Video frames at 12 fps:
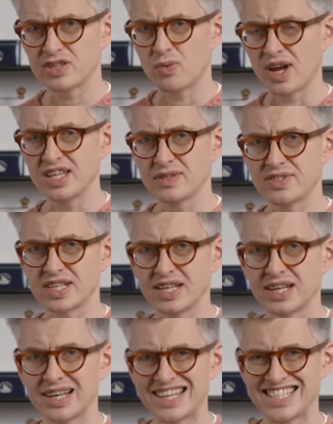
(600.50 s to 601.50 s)
away so it's a
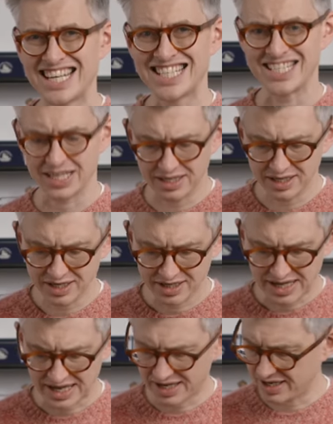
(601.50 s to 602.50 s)
little less hissy
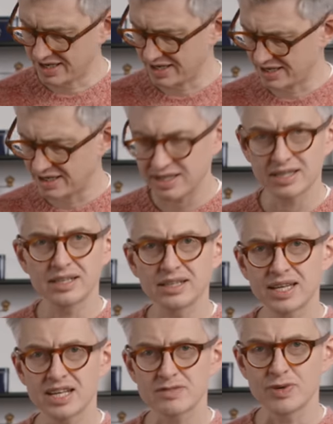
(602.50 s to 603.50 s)
and
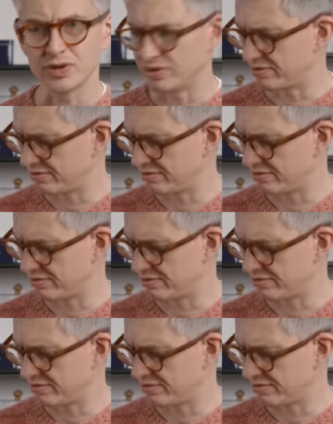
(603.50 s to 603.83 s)
get a spoon.